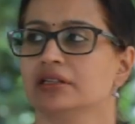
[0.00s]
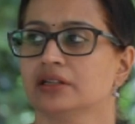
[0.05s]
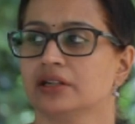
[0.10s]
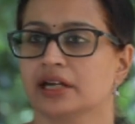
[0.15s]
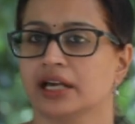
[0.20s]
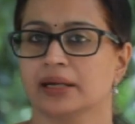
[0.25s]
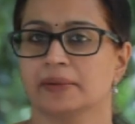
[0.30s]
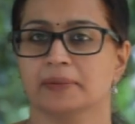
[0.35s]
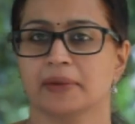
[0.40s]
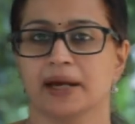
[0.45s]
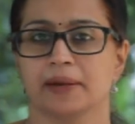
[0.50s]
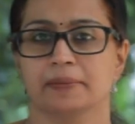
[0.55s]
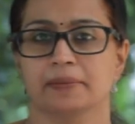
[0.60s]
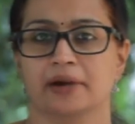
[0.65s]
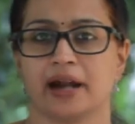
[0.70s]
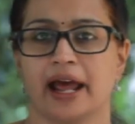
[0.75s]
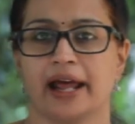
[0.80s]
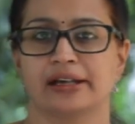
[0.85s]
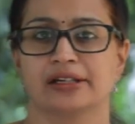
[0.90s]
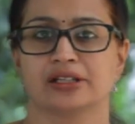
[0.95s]
Look at my
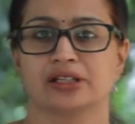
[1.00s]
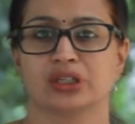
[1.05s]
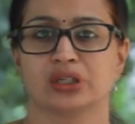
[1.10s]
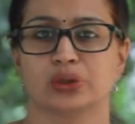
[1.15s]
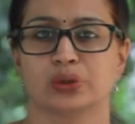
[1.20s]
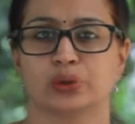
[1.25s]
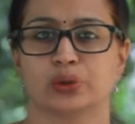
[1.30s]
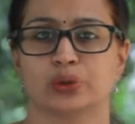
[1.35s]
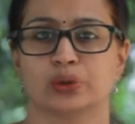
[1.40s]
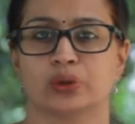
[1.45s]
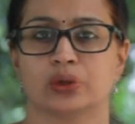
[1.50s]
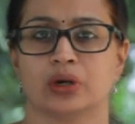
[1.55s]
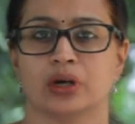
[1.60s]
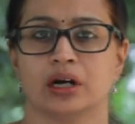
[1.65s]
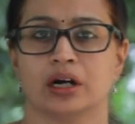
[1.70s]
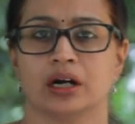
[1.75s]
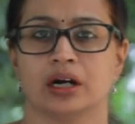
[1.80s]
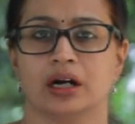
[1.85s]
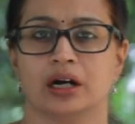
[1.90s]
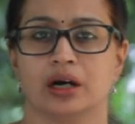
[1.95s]
brand new
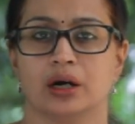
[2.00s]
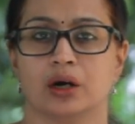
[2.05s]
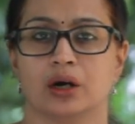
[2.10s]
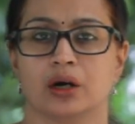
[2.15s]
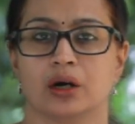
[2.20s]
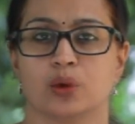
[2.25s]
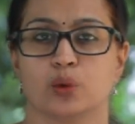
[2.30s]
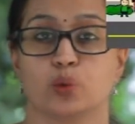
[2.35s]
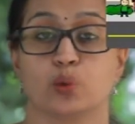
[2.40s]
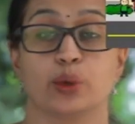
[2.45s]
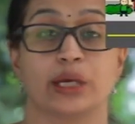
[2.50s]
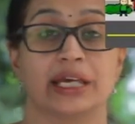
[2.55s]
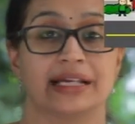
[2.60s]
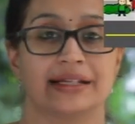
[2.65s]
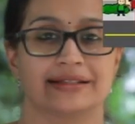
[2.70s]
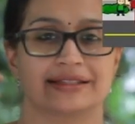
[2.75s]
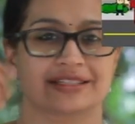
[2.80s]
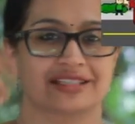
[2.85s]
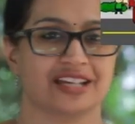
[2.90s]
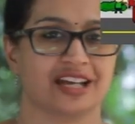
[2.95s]

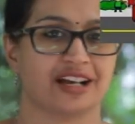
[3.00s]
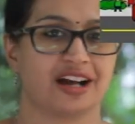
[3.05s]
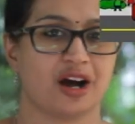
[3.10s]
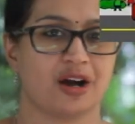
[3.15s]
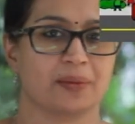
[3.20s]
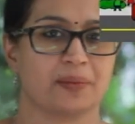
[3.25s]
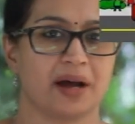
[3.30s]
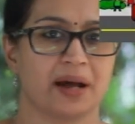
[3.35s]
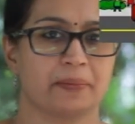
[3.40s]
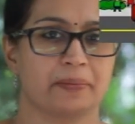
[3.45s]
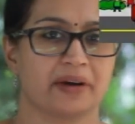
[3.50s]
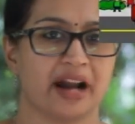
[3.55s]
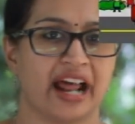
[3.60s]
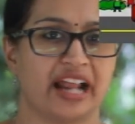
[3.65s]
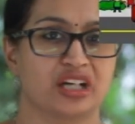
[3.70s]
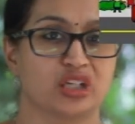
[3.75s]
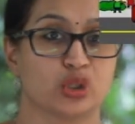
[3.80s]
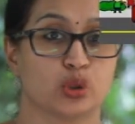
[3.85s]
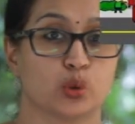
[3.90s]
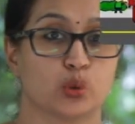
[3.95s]
wheels, check out my
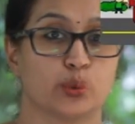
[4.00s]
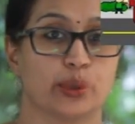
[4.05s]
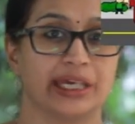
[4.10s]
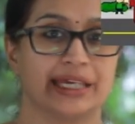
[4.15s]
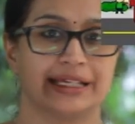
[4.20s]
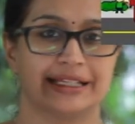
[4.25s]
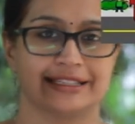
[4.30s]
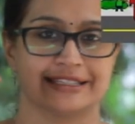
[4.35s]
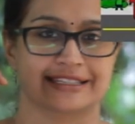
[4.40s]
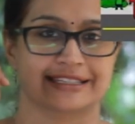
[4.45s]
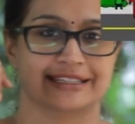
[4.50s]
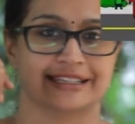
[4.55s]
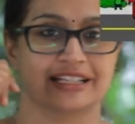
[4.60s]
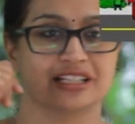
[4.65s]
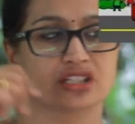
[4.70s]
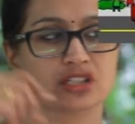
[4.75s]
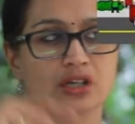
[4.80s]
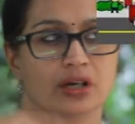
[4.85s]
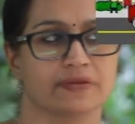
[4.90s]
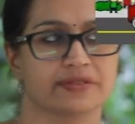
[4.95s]
brand new wheels.
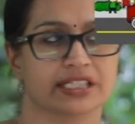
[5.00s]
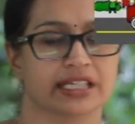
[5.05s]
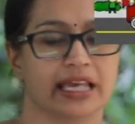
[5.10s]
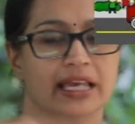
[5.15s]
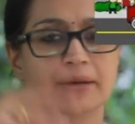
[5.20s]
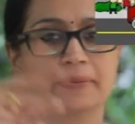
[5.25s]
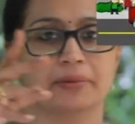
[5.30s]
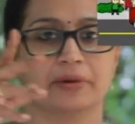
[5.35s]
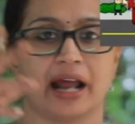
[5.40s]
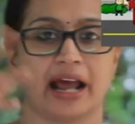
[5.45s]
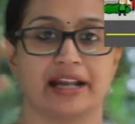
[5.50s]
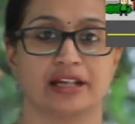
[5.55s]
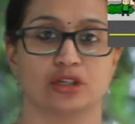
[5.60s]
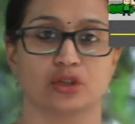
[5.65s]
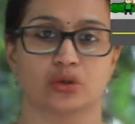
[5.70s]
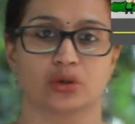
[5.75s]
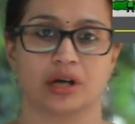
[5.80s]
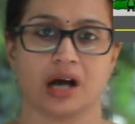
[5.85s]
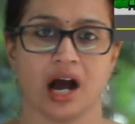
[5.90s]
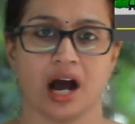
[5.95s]
Instead of saying brand
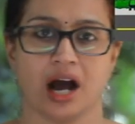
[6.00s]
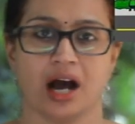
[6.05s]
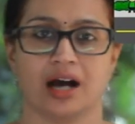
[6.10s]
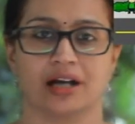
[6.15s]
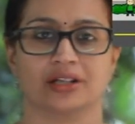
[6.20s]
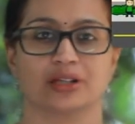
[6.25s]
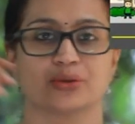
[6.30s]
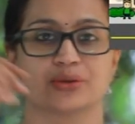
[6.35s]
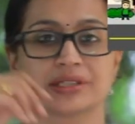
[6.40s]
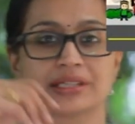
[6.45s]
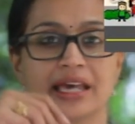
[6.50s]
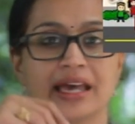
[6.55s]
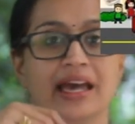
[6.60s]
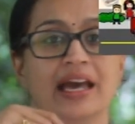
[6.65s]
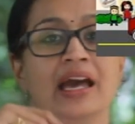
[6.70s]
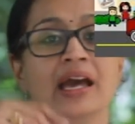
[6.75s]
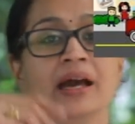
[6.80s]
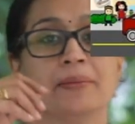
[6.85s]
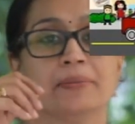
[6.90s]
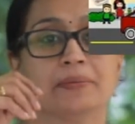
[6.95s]
new car, you say
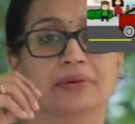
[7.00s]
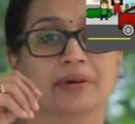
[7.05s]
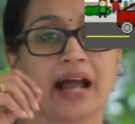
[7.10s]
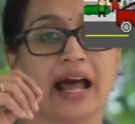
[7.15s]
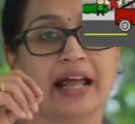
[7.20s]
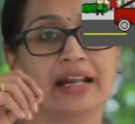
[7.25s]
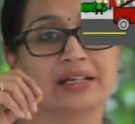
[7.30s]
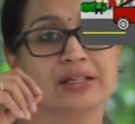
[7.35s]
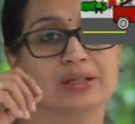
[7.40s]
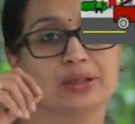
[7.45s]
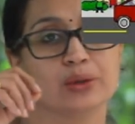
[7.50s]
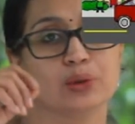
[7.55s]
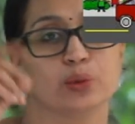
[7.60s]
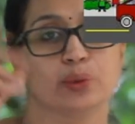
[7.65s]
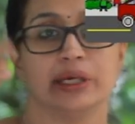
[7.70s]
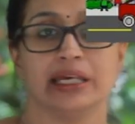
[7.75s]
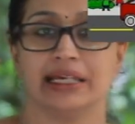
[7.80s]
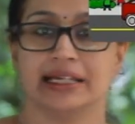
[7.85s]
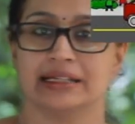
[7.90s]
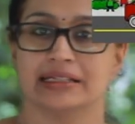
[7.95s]
brand new
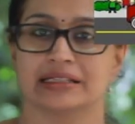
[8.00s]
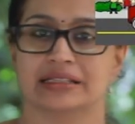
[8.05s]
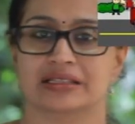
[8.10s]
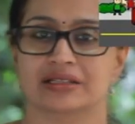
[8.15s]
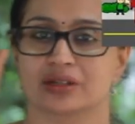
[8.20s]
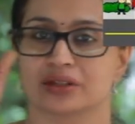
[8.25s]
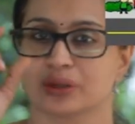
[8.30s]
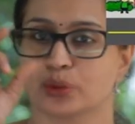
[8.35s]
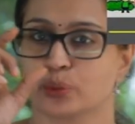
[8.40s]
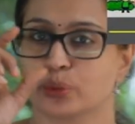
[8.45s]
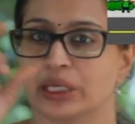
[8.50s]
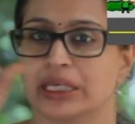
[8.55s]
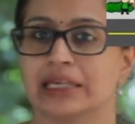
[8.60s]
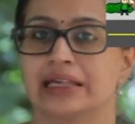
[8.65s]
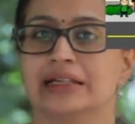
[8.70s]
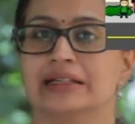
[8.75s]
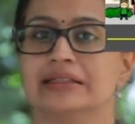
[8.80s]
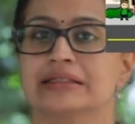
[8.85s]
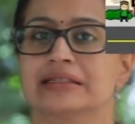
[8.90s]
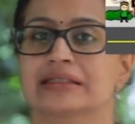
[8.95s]
wheels. So the
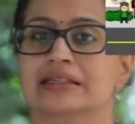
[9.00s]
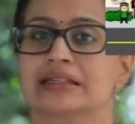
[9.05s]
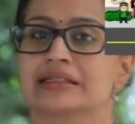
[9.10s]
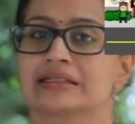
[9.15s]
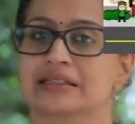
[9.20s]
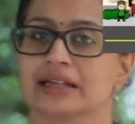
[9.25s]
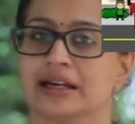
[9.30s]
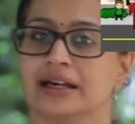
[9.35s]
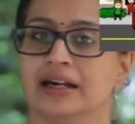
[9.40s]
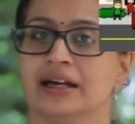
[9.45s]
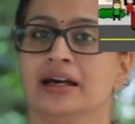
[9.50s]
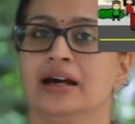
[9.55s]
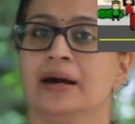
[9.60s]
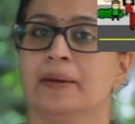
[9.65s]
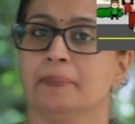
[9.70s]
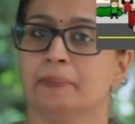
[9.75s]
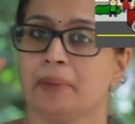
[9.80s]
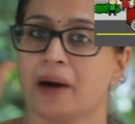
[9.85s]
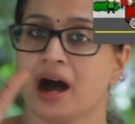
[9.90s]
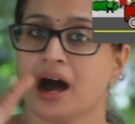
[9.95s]
wheels is a
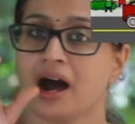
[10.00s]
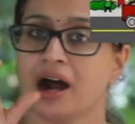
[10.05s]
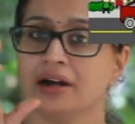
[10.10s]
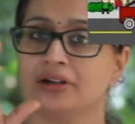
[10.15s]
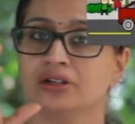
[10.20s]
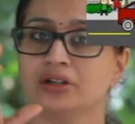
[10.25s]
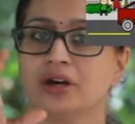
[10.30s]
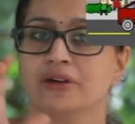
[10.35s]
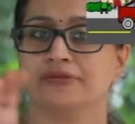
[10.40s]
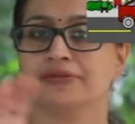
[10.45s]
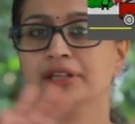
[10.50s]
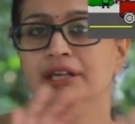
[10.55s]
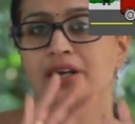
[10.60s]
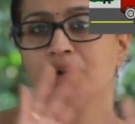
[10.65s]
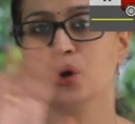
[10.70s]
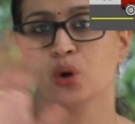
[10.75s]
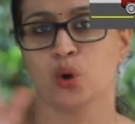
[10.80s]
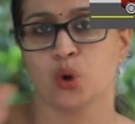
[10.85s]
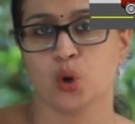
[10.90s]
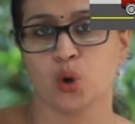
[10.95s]
part of the
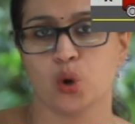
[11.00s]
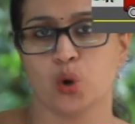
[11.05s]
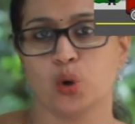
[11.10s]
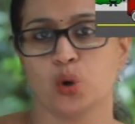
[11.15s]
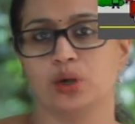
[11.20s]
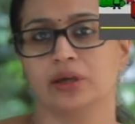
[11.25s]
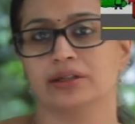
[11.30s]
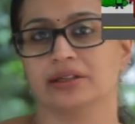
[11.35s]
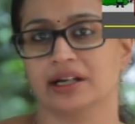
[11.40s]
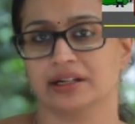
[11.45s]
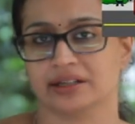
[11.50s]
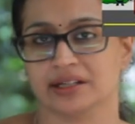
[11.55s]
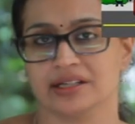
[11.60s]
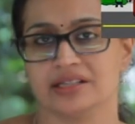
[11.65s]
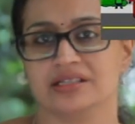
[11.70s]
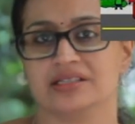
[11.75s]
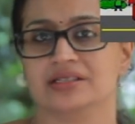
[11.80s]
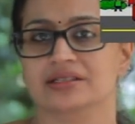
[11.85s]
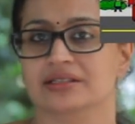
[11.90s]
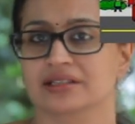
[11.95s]
whole, that
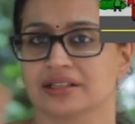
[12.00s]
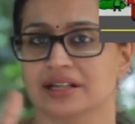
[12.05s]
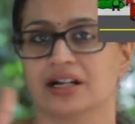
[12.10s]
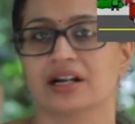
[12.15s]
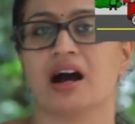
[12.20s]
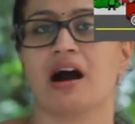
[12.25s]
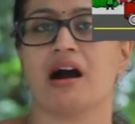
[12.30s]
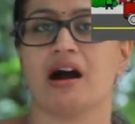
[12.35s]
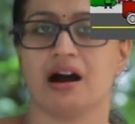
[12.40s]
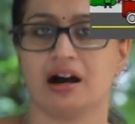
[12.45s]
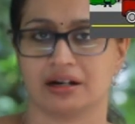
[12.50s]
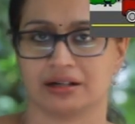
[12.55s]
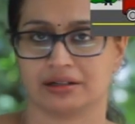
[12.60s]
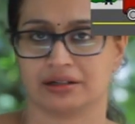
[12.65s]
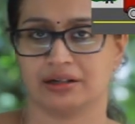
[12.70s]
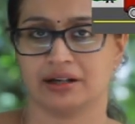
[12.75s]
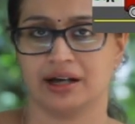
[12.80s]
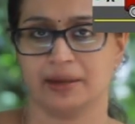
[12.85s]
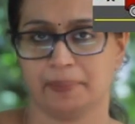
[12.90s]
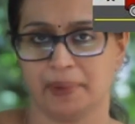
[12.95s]
is the car,
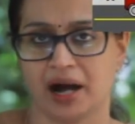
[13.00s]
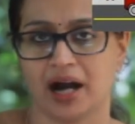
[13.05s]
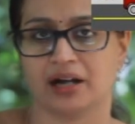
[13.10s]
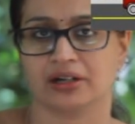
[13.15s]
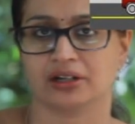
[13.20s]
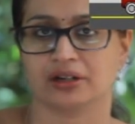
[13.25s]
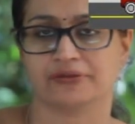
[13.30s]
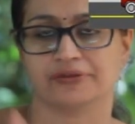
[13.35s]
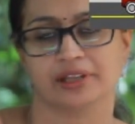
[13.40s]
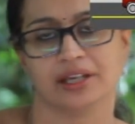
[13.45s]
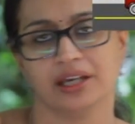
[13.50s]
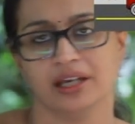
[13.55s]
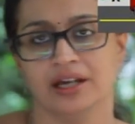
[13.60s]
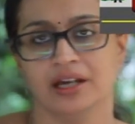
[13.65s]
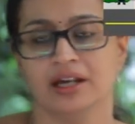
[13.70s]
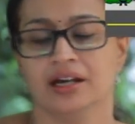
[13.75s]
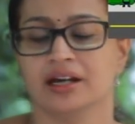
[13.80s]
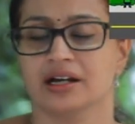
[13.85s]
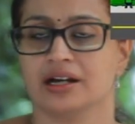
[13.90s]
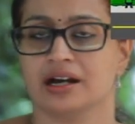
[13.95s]
a part of the
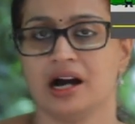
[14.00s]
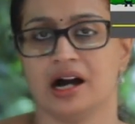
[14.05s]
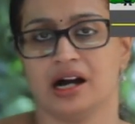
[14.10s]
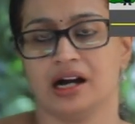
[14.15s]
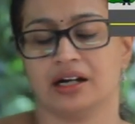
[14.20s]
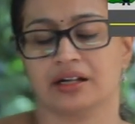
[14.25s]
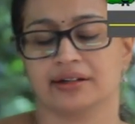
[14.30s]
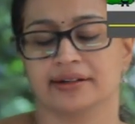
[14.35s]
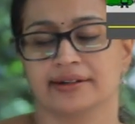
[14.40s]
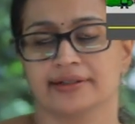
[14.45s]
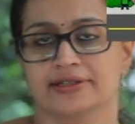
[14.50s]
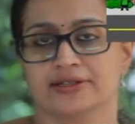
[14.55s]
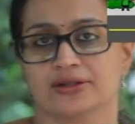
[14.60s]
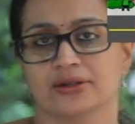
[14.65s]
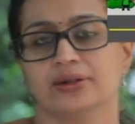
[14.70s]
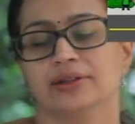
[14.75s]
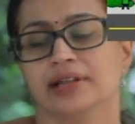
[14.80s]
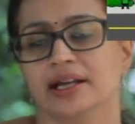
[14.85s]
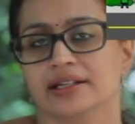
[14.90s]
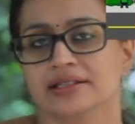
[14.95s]
car.
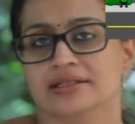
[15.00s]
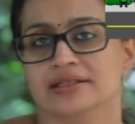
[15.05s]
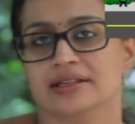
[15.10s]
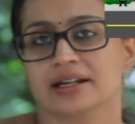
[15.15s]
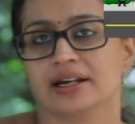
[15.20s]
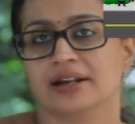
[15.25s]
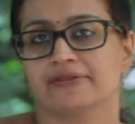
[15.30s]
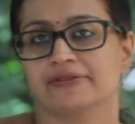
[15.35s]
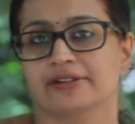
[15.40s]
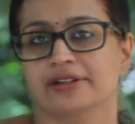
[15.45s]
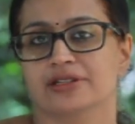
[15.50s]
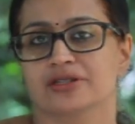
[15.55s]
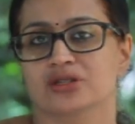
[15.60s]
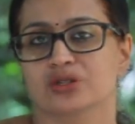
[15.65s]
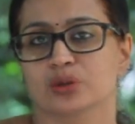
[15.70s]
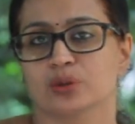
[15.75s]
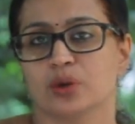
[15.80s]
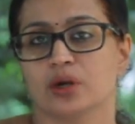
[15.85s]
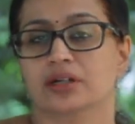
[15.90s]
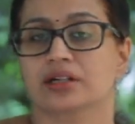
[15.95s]
So that's a reference
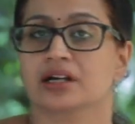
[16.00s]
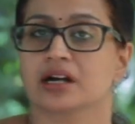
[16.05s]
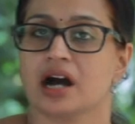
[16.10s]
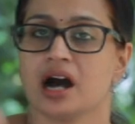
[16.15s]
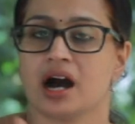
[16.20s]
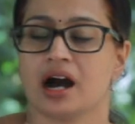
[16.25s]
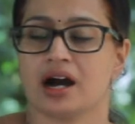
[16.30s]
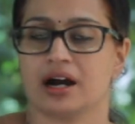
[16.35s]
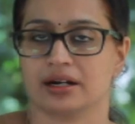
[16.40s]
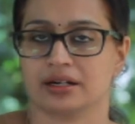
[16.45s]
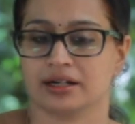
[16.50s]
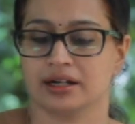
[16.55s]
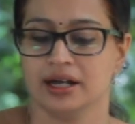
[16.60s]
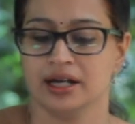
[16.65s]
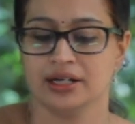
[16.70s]
to what? Car.